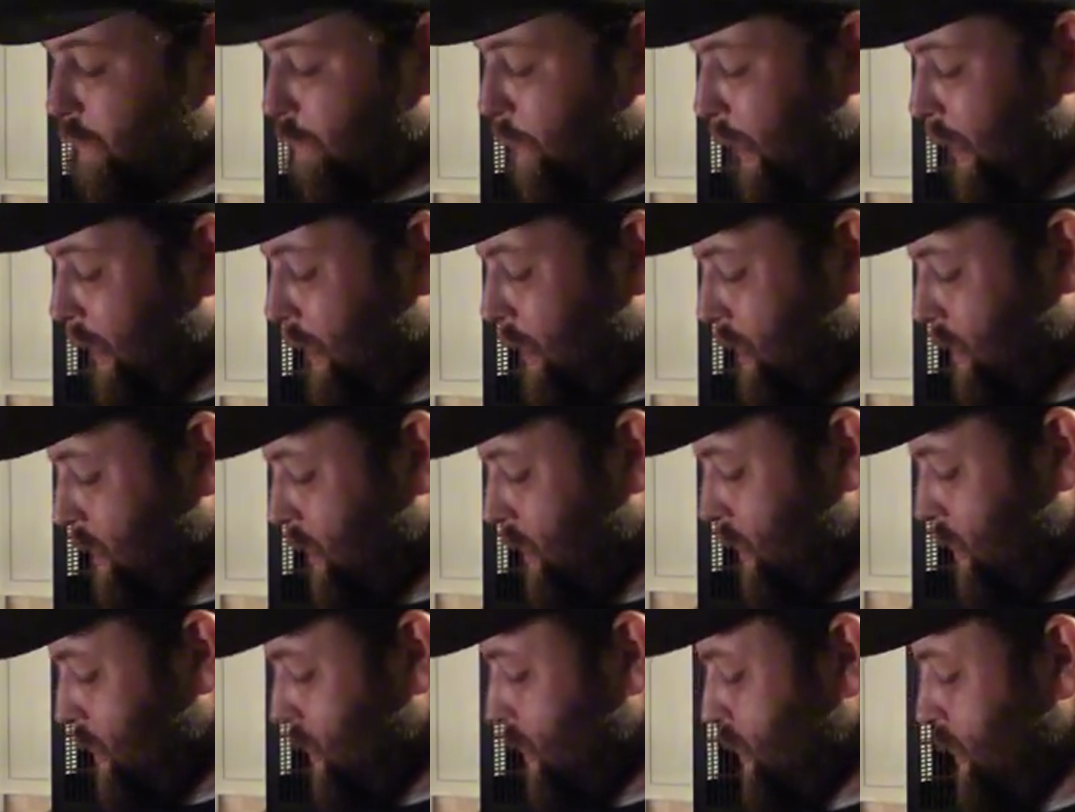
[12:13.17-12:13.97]

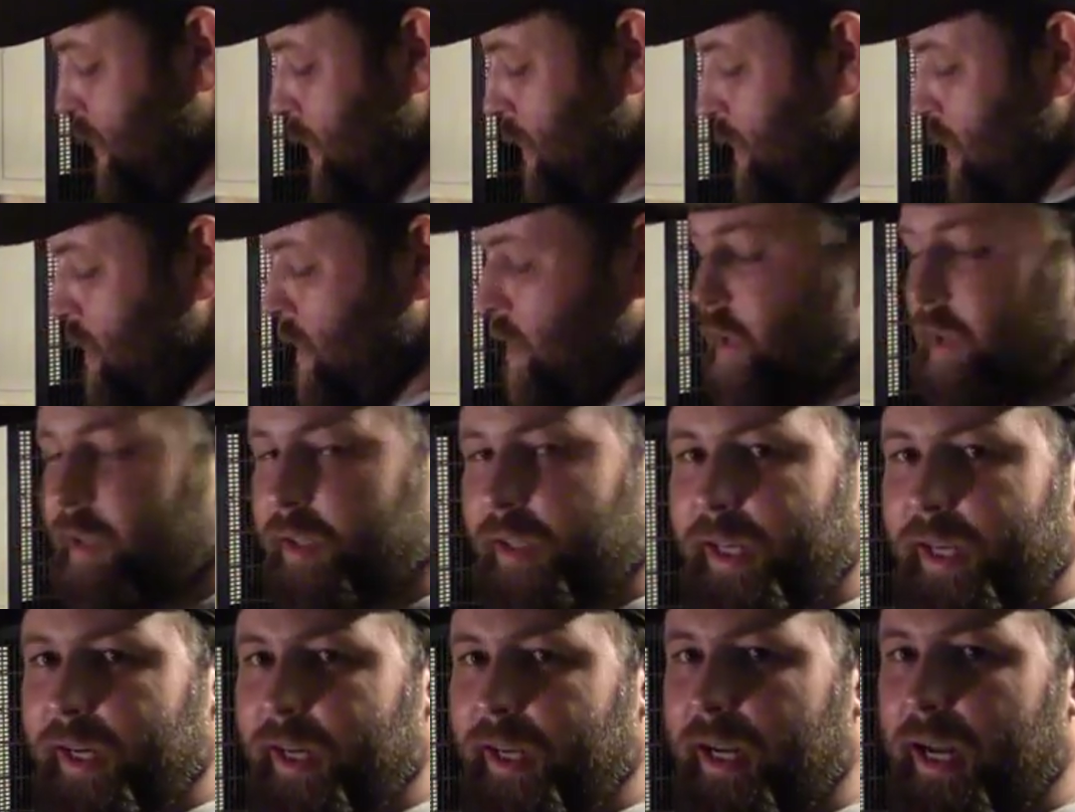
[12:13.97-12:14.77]
spaces.
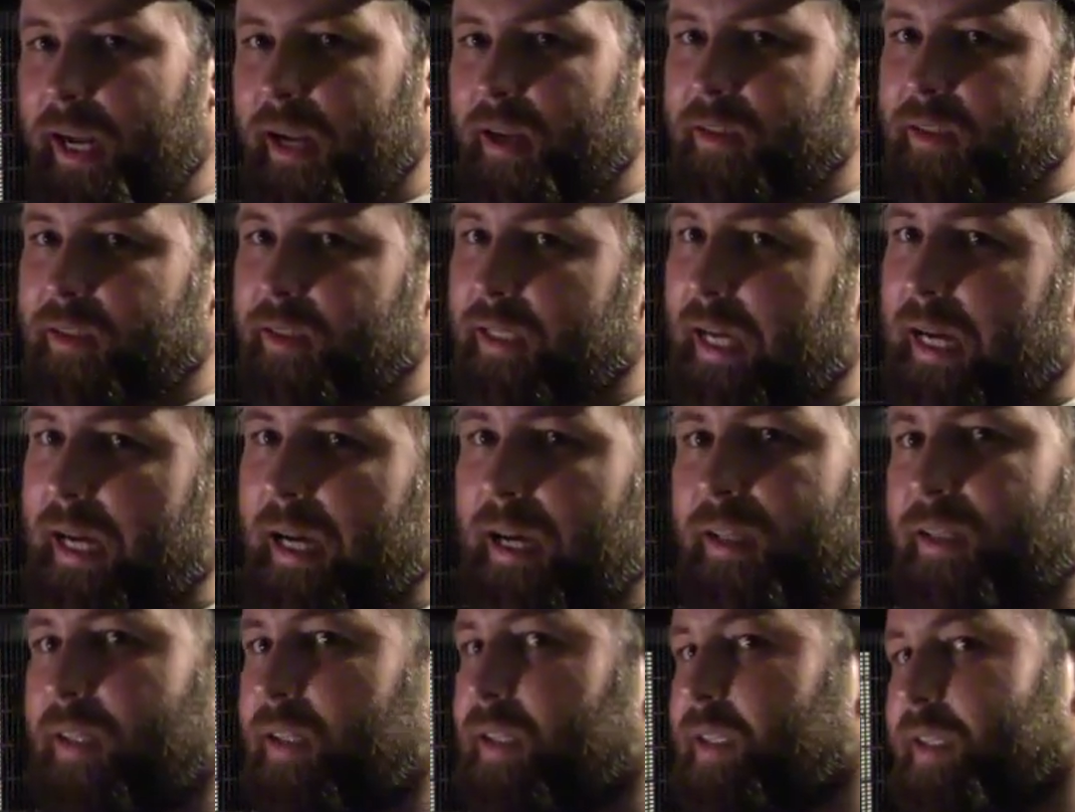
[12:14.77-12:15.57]
Get it
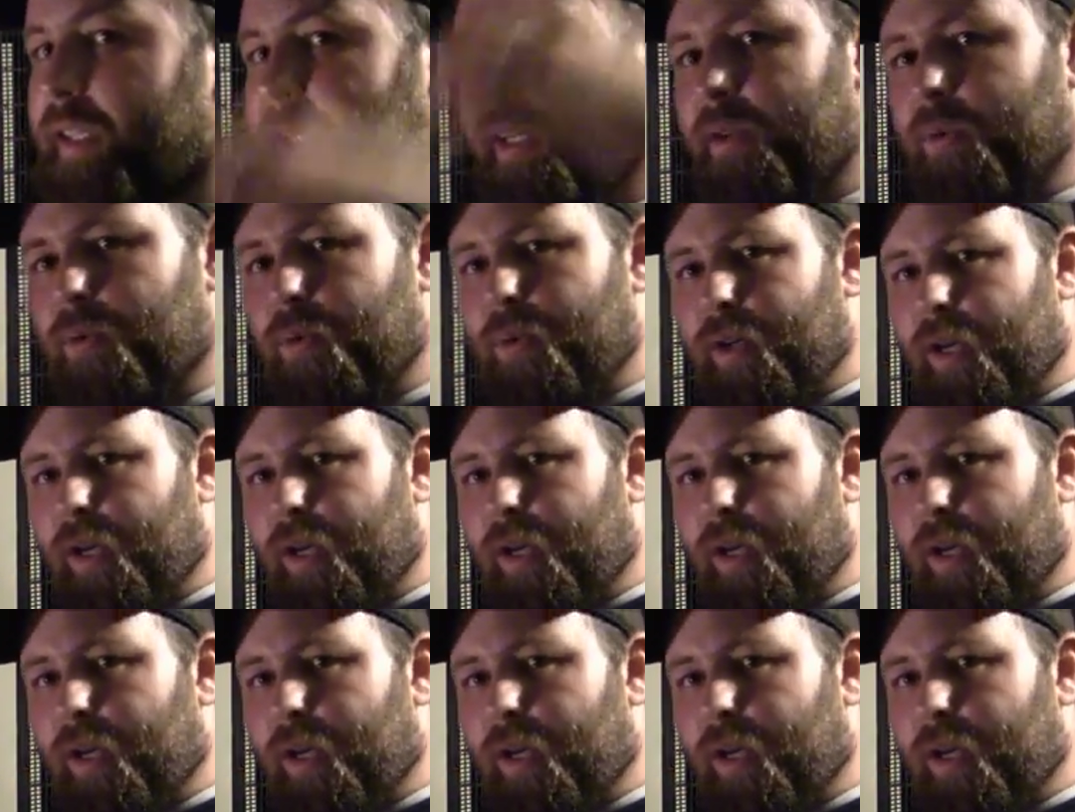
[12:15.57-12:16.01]
outside, this thing will